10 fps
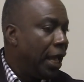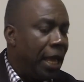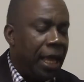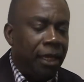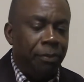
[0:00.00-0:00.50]

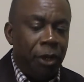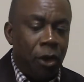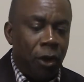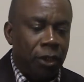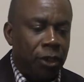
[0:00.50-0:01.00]
And
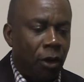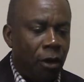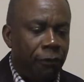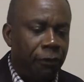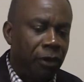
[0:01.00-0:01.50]
because
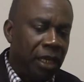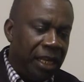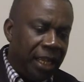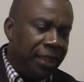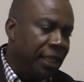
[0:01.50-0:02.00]
of
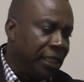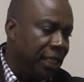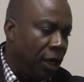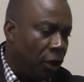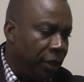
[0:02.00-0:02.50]
great things
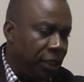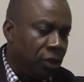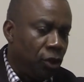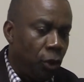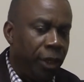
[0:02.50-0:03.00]
the Lord
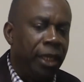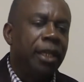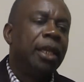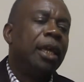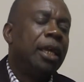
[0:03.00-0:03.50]
is
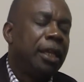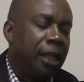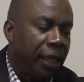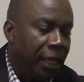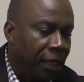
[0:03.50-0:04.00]
doing,
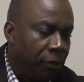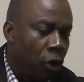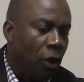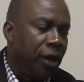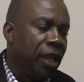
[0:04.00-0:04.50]
the
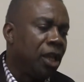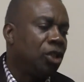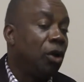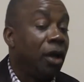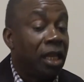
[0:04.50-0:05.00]

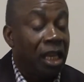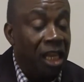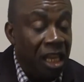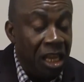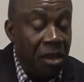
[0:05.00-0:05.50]
congregation
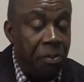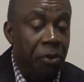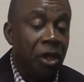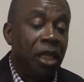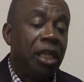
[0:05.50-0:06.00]
keep,
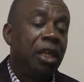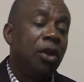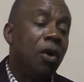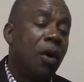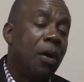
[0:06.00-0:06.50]
you
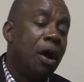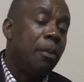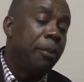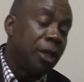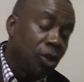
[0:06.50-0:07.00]
know,
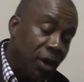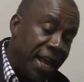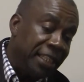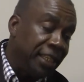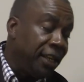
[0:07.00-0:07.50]

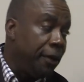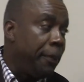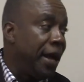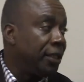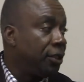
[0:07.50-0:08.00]
pressurizing the
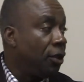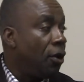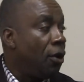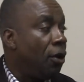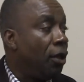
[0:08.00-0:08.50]

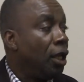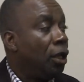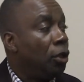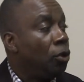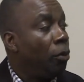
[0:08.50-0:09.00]
pastor
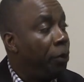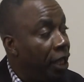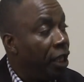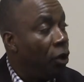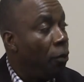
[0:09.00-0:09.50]
to
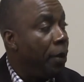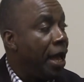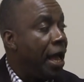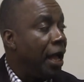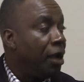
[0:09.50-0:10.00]
bring you
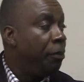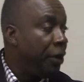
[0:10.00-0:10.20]
back.